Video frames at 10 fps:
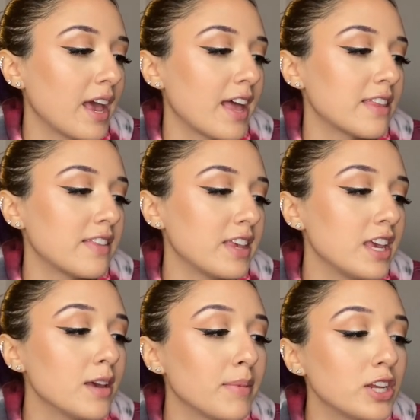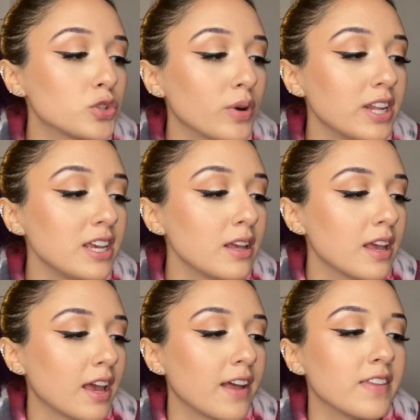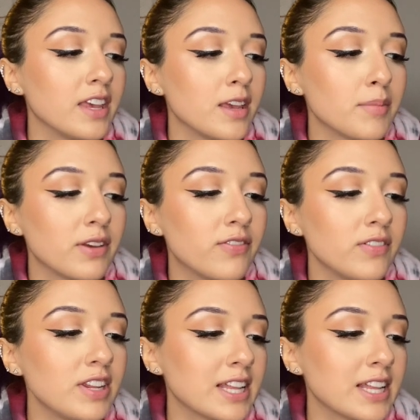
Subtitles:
And then the EMA 20 and the EMA 50,